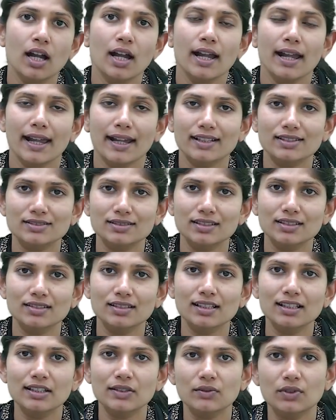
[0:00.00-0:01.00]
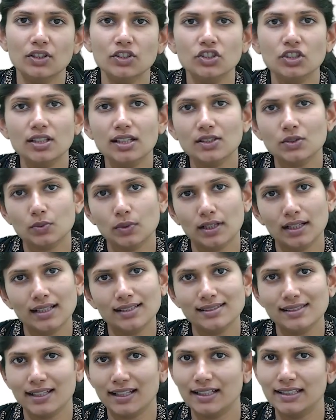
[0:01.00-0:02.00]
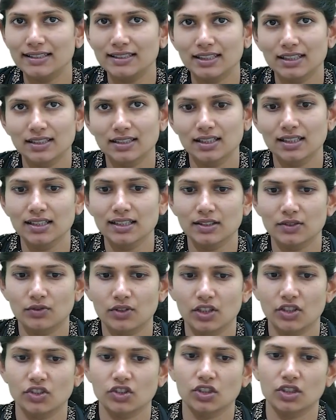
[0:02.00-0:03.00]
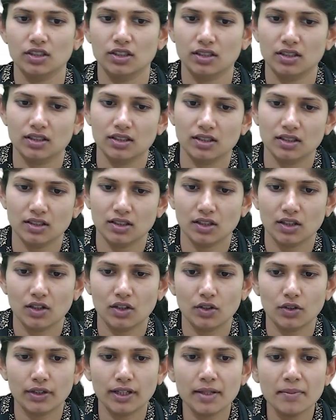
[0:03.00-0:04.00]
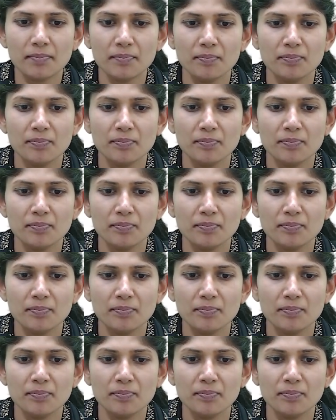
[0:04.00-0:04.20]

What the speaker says: external invasion as well as internal invasion. Okay.